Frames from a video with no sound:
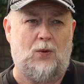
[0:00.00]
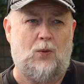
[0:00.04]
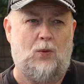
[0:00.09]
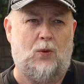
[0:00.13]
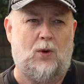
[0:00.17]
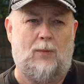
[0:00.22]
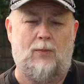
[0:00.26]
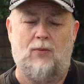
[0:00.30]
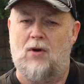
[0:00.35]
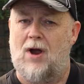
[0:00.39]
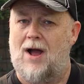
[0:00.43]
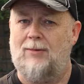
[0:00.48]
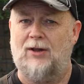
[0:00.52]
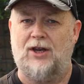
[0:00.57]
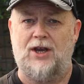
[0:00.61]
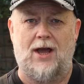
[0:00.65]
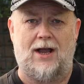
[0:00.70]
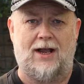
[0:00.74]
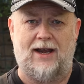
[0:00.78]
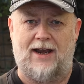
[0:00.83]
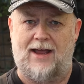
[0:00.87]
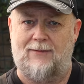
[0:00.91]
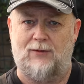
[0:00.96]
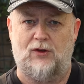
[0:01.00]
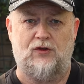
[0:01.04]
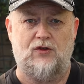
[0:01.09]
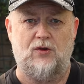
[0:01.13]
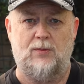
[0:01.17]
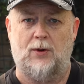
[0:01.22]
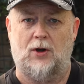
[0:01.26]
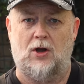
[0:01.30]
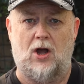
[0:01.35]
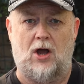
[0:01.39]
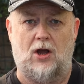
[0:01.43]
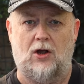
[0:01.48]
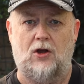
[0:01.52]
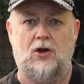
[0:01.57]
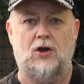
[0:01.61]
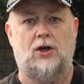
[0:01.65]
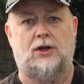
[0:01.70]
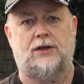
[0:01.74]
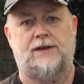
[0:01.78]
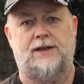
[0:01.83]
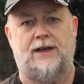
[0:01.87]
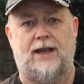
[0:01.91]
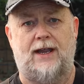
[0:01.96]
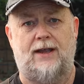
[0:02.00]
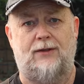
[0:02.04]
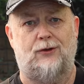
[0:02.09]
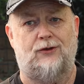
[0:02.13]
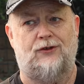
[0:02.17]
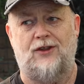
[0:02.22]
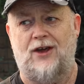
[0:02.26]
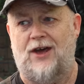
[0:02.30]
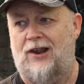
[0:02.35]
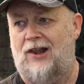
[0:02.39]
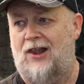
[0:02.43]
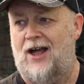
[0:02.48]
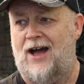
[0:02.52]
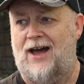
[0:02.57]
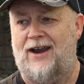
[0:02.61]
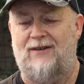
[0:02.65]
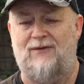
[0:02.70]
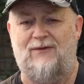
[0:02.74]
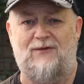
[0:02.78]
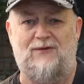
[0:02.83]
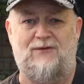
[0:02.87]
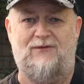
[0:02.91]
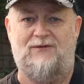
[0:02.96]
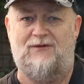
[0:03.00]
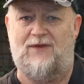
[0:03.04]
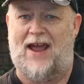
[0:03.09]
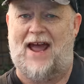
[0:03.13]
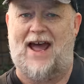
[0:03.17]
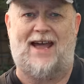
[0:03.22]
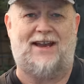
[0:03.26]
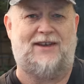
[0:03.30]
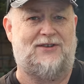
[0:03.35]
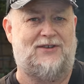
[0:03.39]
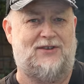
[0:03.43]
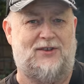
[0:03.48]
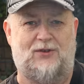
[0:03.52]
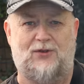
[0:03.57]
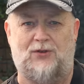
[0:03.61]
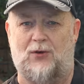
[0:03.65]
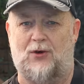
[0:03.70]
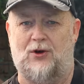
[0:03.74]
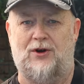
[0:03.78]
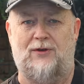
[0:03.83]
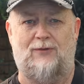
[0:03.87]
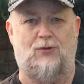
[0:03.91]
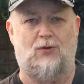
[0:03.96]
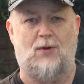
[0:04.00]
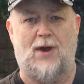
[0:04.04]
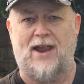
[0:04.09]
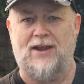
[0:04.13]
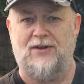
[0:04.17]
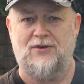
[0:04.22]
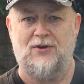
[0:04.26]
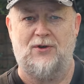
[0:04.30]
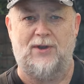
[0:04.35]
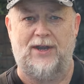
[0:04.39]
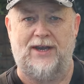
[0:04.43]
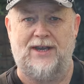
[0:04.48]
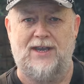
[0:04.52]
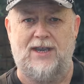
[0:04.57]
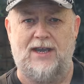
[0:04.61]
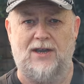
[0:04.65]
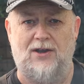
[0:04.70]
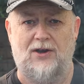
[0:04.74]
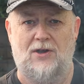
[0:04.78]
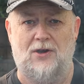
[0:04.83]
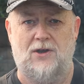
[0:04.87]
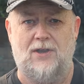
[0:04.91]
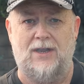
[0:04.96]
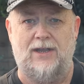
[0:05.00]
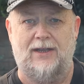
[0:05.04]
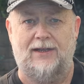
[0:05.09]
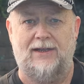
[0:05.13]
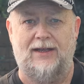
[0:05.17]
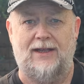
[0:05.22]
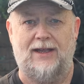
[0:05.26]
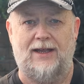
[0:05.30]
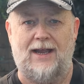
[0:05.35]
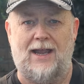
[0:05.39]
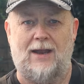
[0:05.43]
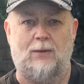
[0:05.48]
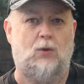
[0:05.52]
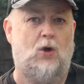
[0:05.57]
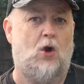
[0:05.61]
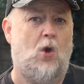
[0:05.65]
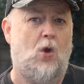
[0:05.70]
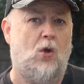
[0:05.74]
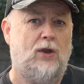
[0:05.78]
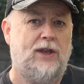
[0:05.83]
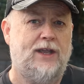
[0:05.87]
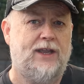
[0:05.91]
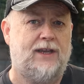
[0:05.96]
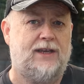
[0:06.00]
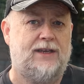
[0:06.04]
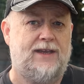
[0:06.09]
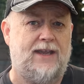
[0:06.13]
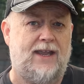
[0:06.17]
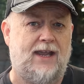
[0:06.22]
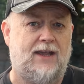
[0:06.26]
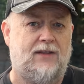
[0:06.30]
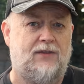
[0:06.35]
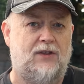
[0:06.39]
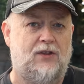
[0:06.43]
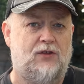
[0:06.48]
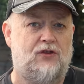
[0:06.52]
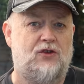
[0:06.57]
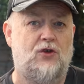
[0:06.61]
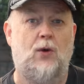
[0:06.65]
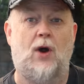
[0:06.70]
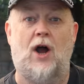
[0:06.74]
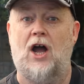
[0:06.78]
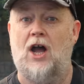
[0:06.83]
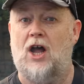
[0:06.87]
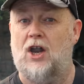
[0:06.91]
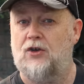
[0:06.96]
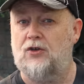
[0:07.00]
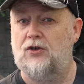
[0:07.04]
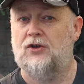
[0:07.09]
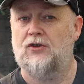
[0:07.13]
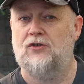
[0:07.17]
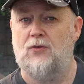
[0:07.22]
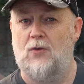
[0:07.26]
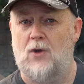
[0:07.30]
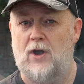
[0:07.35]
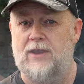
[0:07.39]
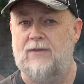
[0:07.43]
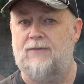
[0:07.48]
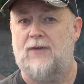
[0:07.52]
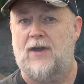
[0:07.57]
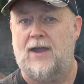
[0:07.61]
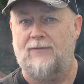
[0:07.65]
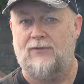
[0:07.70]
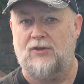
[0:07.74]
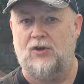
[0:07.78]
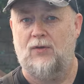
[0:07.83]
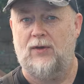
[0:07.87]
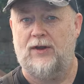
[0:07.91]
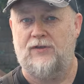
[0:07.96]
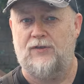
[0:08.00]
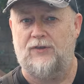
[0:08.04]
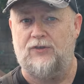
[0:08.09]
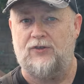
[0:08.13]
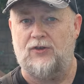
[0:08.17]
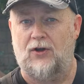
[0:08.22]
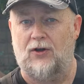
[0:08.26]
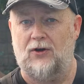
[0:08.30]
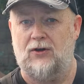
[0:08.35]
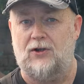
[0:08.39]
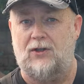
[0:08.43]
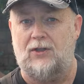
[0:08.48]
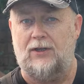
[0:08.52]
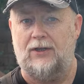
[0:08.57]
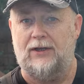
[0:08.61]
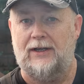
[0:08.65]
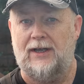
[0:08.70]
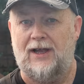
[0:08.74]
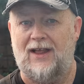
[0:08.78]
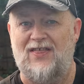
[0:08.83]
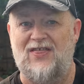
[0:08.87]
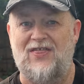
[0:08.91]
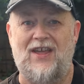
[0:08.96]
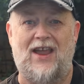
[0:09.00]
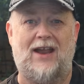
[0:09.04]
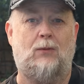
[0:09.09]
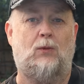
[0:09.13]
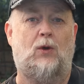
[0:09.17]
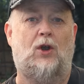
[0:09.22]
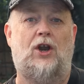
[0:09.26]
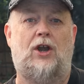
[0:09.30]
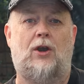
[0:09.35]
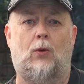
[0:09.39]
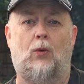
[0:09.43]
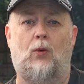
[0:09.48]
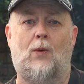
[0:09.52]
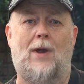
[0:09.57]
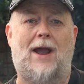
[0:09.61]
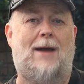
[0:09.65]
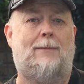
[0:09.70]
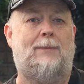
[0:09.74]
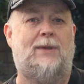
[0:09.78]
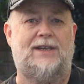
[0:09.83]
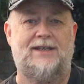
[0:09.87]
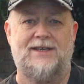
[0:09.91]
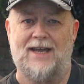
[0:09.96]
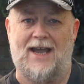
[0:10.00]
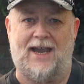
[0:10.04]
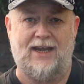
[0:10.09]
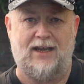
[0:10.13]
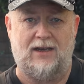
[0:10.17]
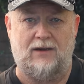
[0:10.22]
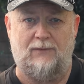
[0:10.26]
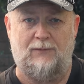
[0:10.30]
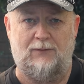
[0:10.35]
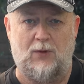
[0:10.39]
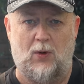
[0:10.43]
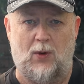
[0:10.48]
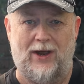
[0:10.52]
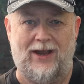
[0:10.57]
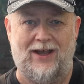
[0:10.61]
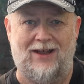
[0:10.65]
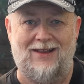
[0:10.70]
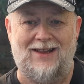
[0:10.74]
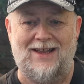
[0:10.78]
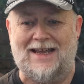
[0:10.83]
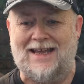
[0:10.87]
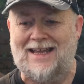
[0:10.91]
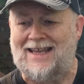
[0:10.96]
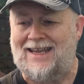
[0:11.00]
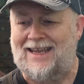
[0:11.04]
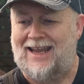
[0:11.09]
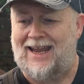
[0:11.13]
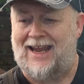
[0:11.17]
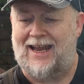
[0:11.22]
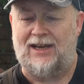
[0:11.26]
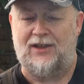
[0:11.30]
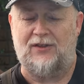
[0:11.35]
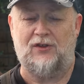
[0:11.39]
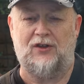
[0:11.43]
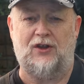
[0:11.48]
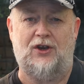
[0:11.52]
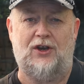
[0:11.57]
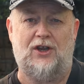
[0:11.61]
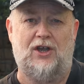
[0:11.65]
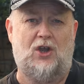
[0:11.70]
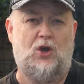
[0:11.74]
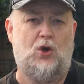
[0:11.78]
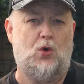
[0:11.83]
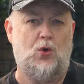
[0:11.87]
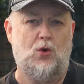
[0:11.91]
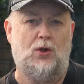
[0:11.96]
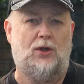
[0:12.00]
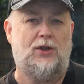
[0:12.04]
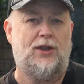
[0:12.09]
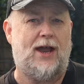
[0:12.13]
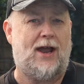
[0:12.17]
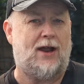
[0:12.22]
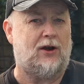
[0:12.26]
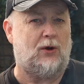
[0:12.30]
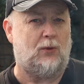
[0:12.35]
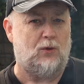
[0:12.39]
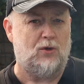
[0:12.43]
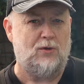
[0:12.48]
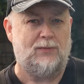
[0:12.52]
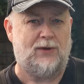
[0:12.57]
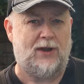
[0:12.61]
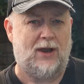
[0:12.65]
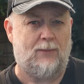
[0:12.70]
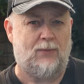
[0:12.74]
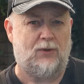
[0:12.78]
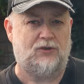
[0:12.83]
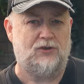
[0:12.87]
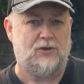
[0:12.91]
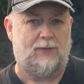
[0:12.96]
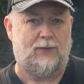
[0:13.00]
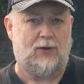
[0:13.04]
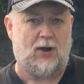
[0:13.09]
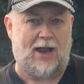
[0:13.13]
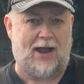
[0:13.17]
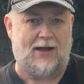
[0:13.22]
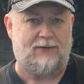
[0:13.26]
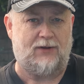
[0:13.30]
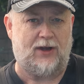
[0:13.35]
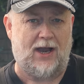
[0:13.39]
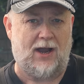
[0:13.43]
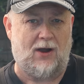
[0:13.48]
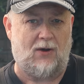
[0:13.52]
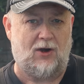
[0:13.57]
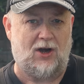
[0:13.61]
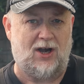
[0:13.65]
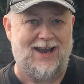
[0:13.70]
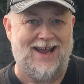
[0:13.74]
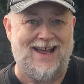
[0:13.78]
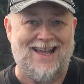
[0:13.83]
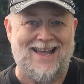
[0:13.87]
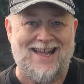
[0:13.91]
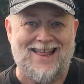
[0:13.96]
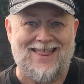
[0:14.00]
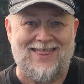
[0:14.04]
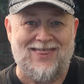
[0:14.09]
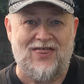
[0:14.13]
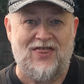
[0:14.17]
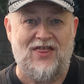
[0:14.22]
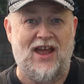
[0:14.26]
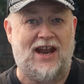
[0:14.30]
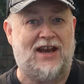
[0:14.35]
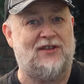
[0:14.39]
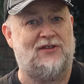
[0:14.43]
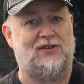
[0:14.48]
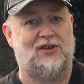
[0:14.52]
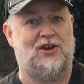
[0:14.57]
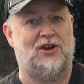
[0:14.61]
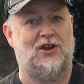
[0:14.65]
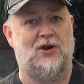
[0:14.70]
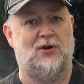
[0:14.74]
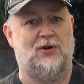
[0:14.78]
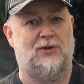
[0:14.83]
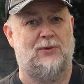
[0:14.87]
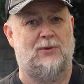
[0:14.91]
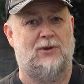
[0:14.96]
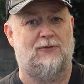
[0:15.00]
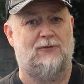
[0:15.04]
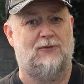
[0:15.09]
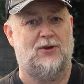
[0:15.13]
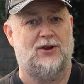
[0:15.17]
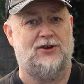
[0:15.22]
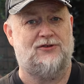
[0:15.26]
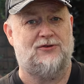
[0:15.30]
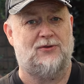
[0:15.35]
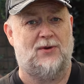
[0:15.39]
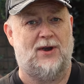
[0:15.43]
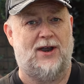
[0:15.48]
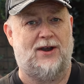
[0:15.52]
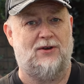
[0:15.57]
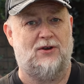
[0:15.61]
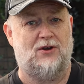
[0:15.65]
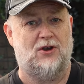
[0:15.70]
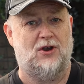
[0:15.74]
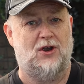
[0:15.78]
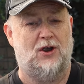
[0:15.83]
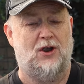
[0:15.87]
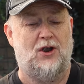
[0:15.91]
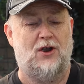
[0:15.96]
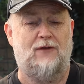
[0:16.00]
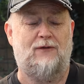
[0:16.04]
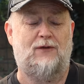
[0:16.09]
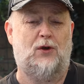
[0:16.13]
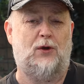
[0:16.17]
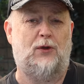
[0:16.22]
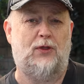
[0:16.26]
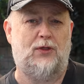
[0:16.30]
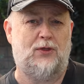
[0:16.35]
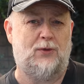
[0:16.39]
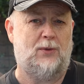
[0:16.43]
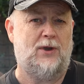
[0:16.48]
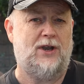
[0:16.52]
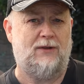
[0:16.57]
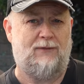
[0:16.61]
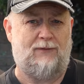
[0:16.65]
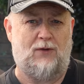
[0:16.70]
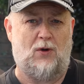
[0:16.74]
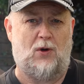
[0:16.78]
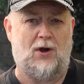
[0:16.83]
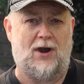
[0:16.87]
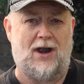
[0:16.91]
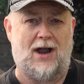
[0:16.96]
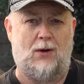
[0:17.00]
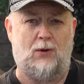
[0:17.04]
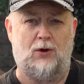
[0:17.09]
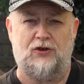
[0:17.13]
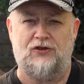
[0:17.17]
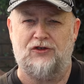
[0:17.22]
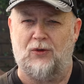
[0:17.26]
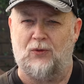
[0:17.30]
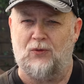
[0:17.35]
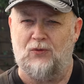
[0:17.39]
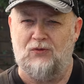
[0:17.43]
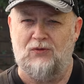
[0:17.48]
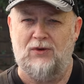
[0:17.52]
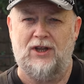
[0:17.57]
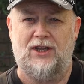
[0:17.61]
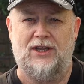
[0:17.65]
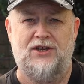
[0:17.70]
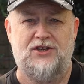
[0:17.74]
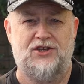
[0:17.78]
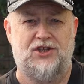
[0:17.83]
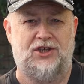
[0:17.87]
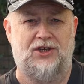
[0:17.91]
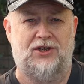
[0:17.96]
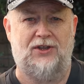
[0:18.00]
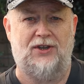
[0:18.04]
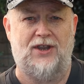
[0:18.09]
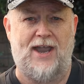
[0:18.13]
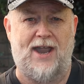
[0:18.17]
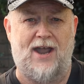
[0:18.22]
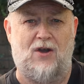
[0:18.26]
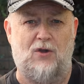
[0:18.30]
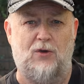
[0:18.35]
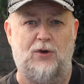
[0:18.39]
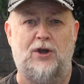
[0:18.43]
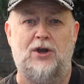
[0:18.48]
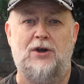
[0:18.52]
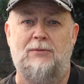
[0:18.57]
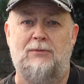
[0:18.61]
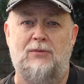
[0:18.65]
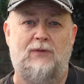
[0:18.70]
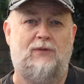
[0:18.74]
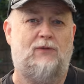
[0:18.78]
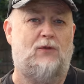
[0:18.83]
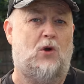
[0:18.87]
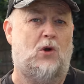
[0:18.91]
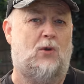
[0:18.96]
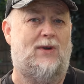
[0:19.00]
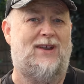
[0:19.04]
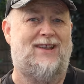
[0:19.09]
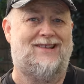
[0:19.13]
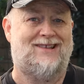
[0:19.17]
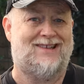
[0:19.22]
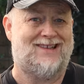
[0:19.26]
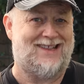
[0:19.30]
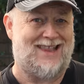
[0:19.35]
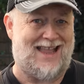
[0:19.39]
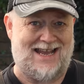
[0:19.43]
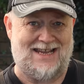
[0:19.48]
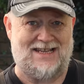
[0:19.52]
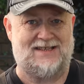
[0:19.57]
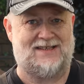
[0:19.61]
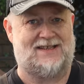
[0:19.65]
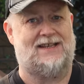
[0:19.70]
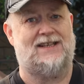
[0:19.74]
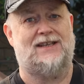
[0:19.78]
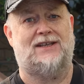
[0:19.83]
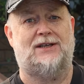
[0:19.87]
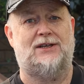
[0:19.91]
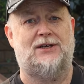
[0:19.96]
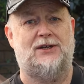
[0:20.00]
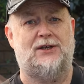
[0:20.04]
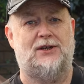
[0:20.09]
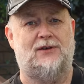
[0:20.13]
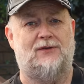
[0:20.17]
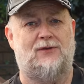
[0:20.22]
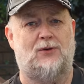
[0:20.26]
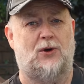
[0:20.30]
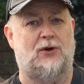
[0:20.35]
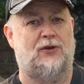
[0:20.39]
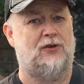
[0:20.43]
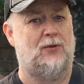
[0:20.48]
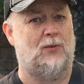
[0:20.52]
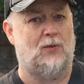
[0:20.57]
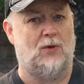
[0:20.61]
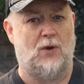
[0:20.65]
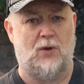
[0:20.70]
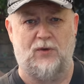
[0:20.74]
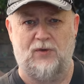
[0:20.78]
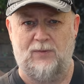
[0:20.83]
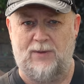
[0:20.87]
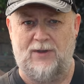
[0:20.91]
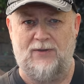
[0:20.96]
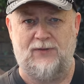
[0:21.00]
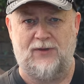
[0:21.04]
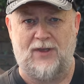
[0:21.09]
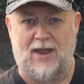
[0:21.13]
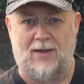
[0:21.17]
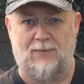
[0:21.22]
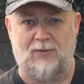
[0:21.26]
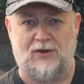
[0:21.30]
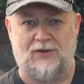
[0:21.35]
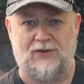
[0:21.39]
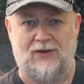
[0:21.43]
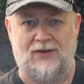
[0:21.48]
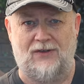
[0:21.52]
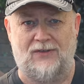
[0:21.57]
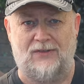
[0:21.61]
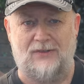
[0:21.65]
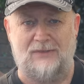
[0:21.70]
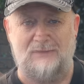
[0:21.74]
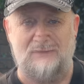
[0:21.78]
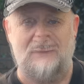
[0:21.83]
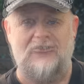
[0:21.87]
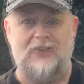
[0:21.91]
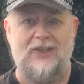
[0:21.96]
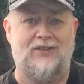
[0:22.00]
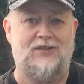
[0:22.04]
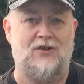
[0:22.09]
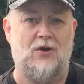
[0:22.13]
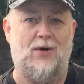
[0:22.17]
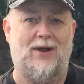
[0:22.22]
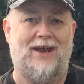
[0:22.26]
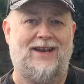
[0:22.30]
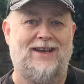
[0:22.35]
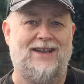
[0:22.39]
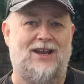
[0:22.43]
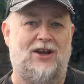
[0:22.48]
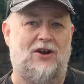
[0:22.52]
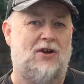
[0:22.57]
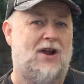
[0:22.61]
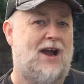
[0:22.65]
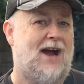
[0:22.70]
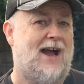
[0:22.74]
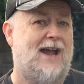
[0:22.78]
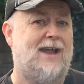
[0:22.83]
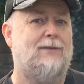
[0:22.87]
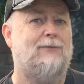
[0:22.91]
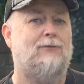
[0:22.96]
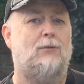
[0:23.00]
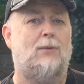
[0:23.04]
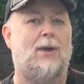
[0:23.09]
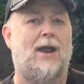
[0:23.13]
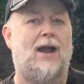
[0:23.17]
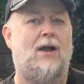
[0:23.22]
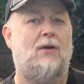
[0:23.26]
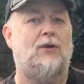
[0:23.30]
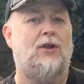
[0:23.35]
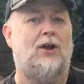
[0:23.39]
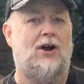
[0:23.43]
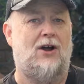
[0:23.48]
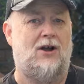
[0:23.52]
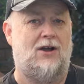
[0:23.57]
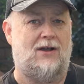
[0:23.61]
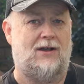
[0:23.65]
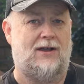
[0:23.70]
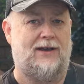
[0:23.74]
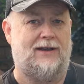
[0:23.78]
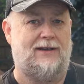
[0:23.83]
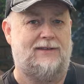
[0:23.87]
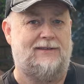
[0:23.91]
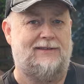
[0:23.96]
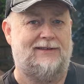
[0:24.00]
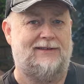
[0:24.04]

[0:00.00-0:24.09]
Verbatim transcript: we're probably not going to have a super long cook today. There's not a lot of fat to sort of render in here. And we're only going to take this to 125 degrees internal. Then we're going to wrap it tight in foil, and it's going to cool down at room temperature for half an hour. Then it's going to go in the refrigerator for 3 to 4 hours to really chill down before we slice it for some roast beef sandwiches. So let's go ahead and get our eye of round on.